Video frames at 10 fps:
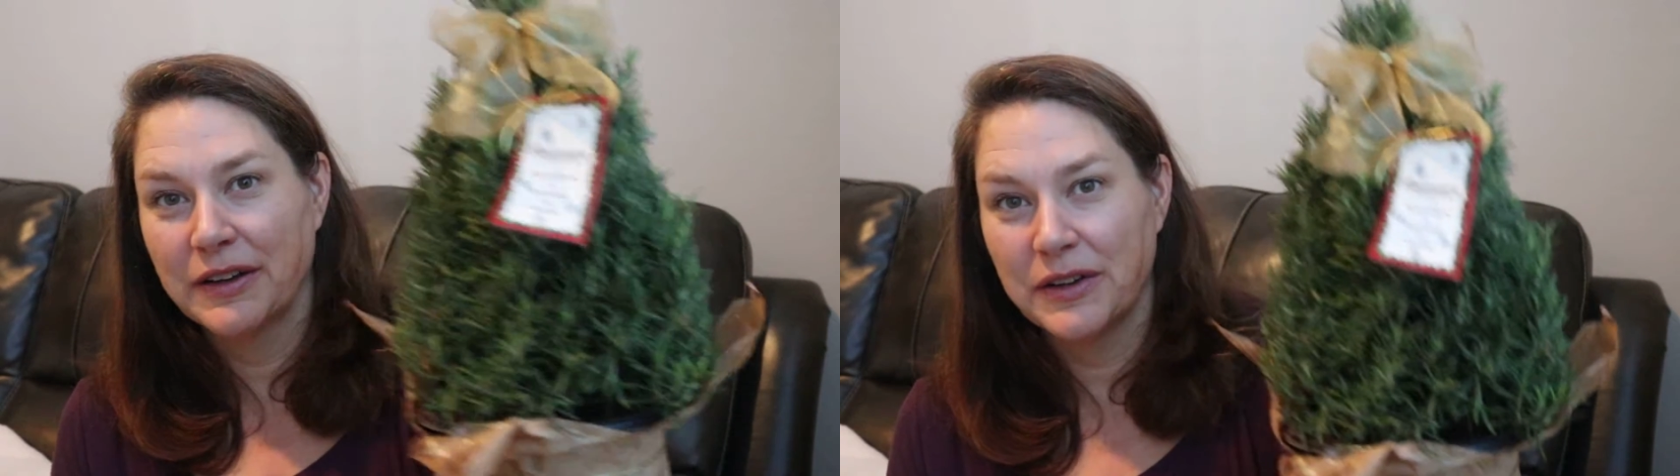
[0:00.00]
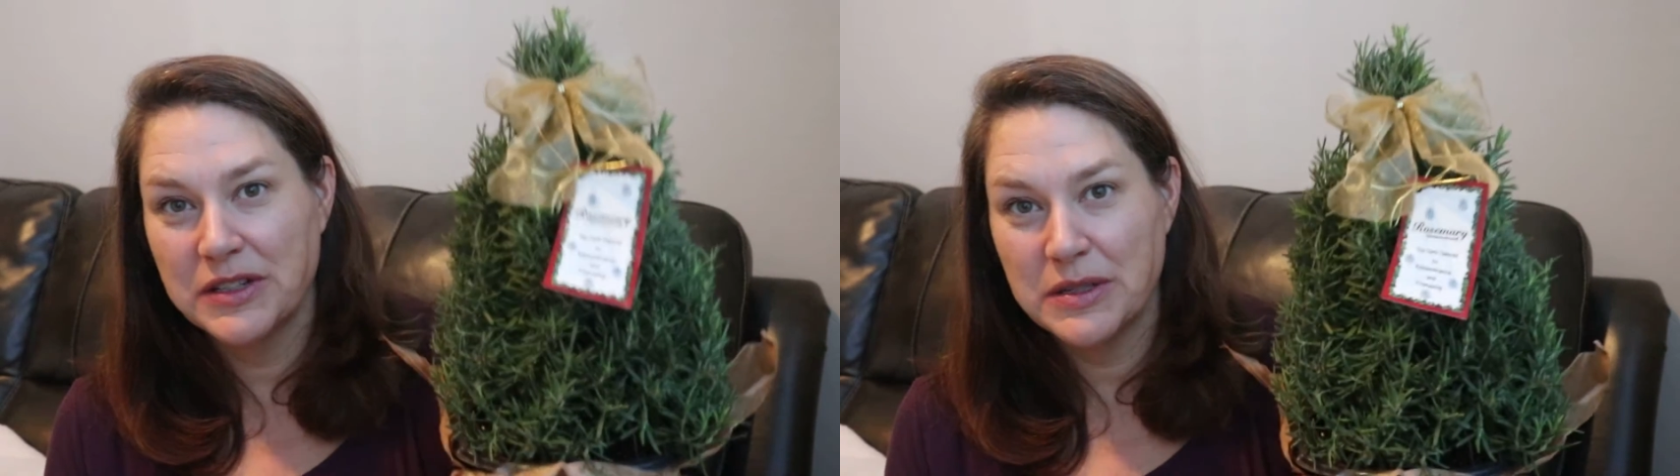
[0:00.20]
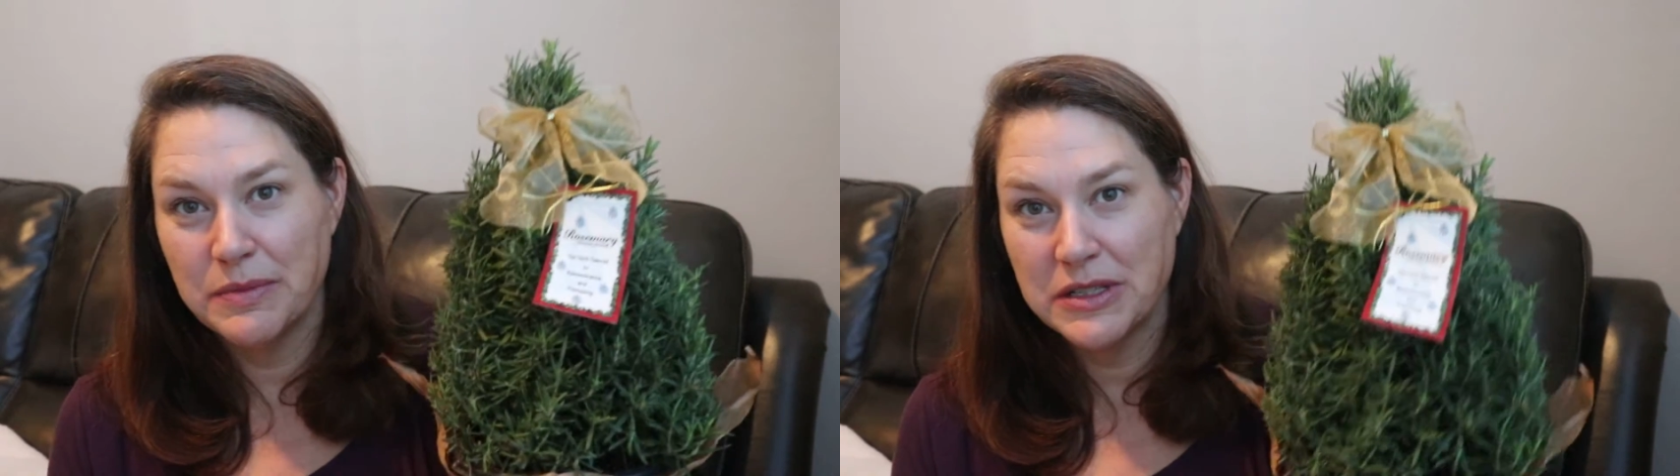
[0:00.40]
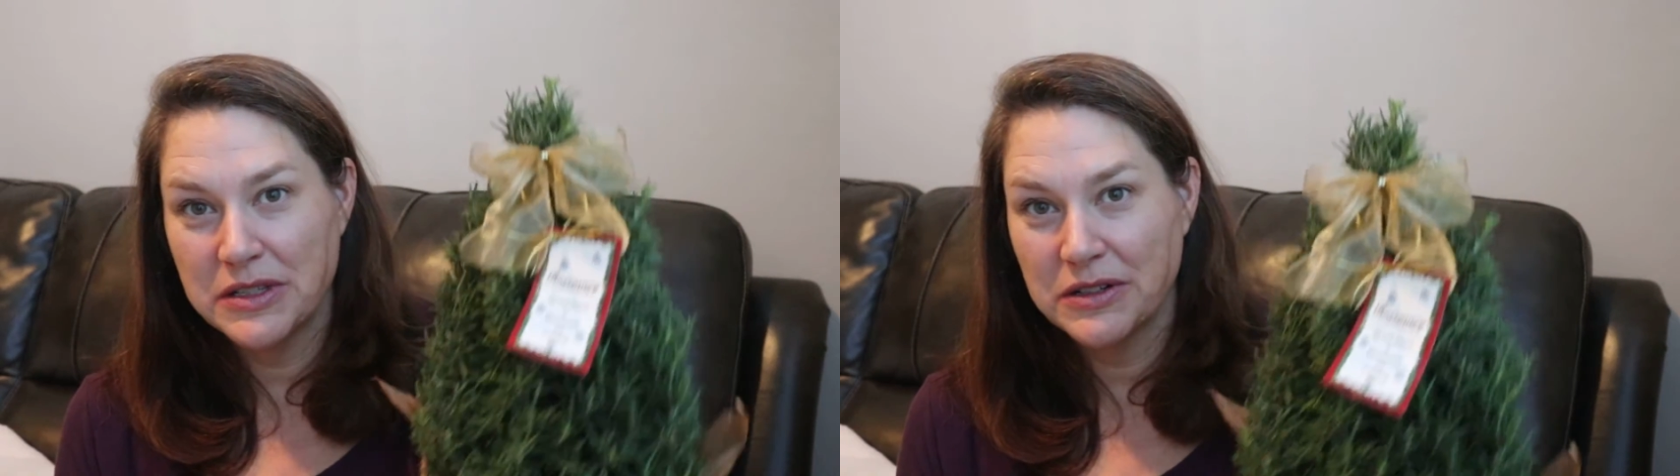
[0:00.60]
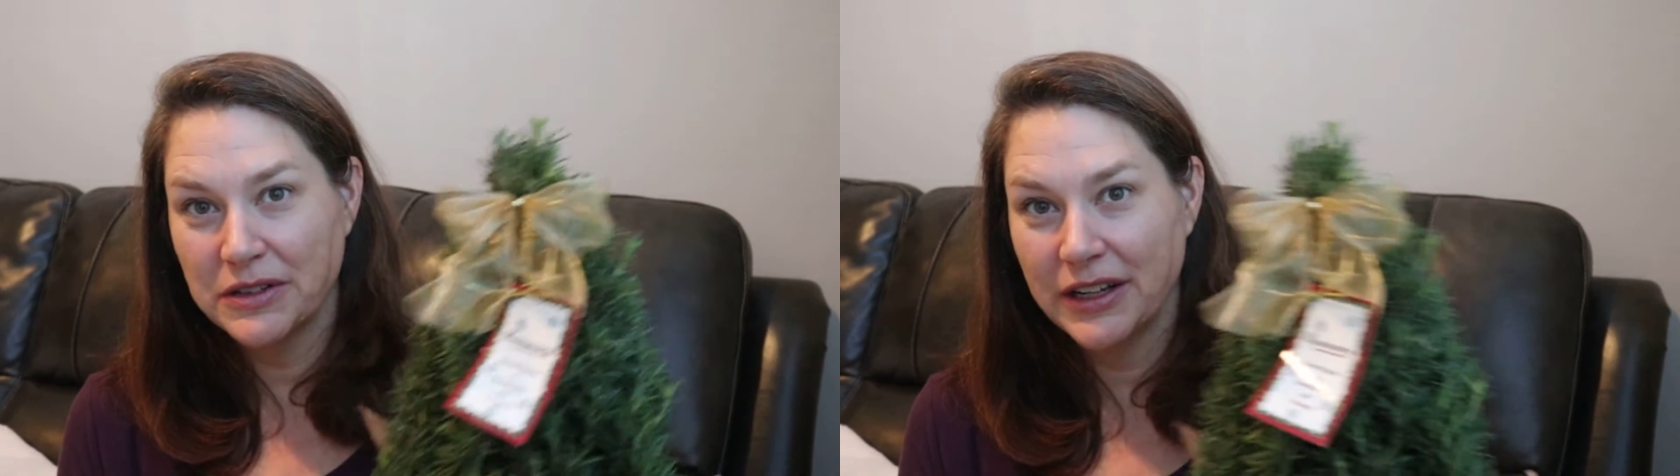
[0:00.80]

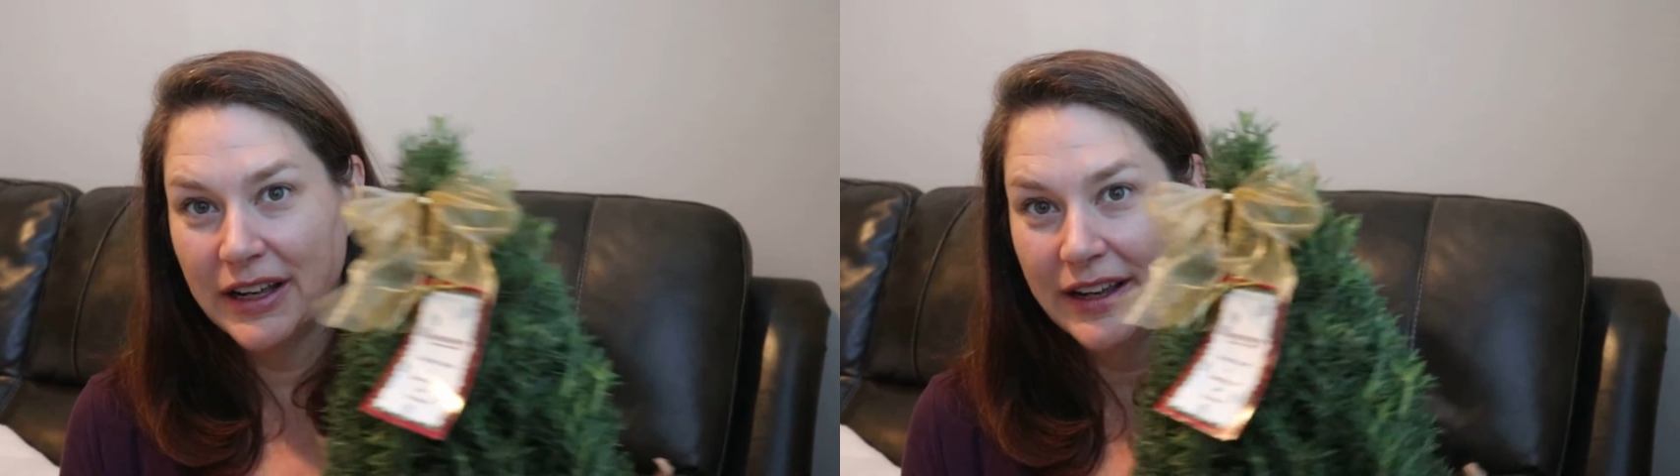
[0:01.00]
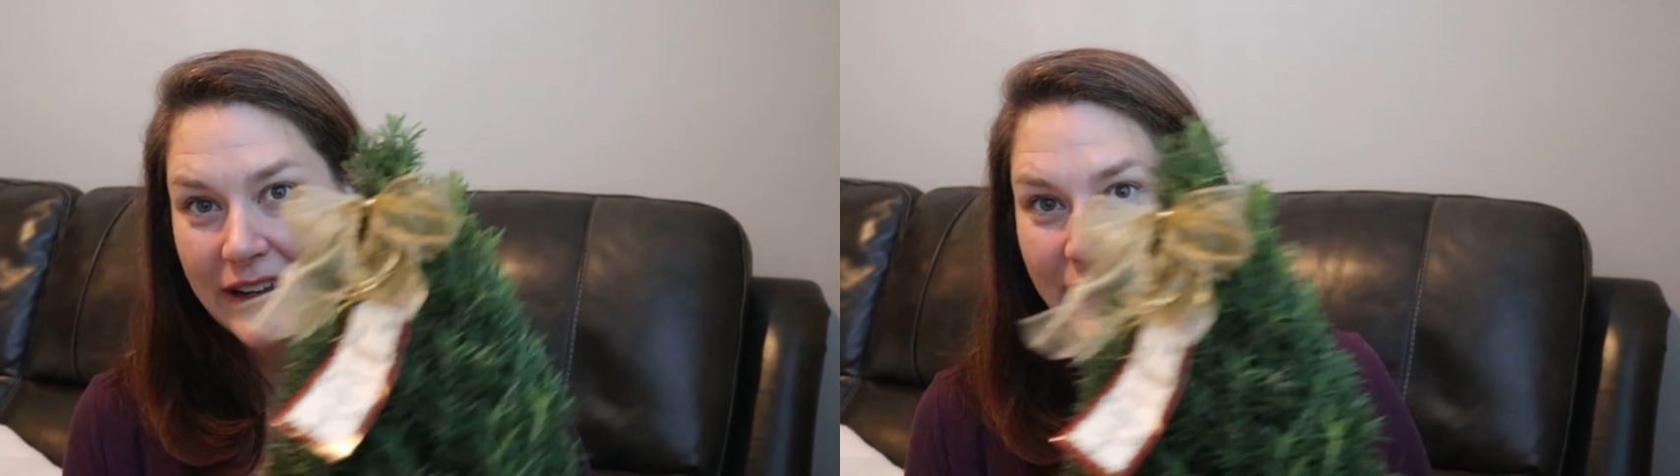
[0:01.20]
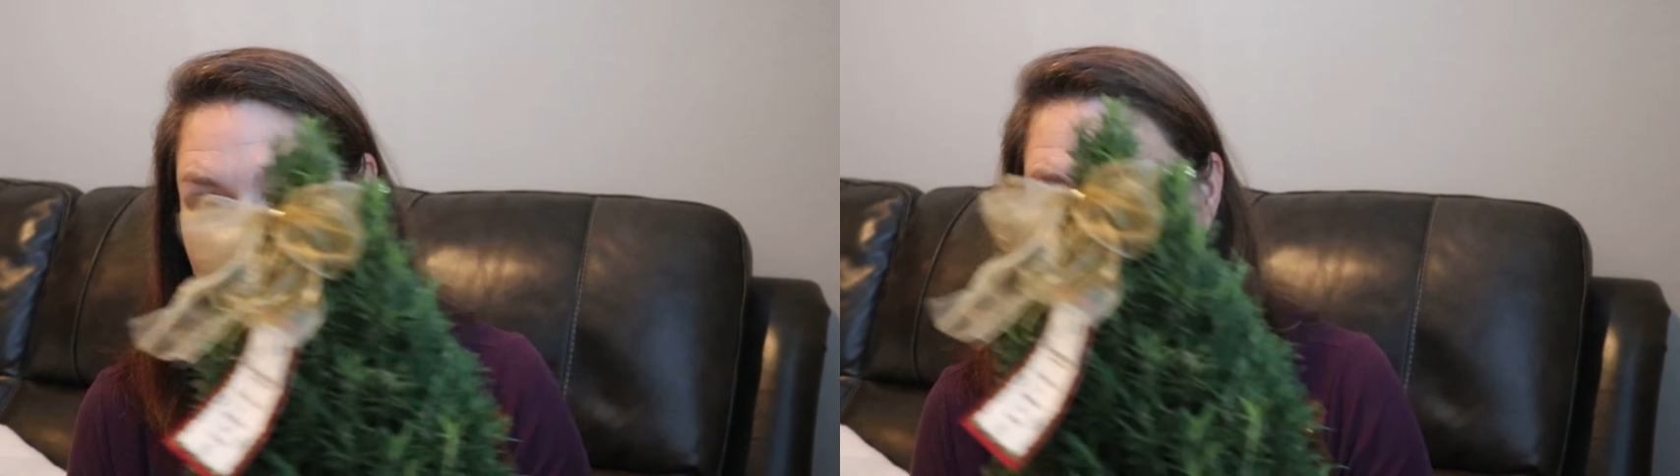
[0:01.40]
Christmas tree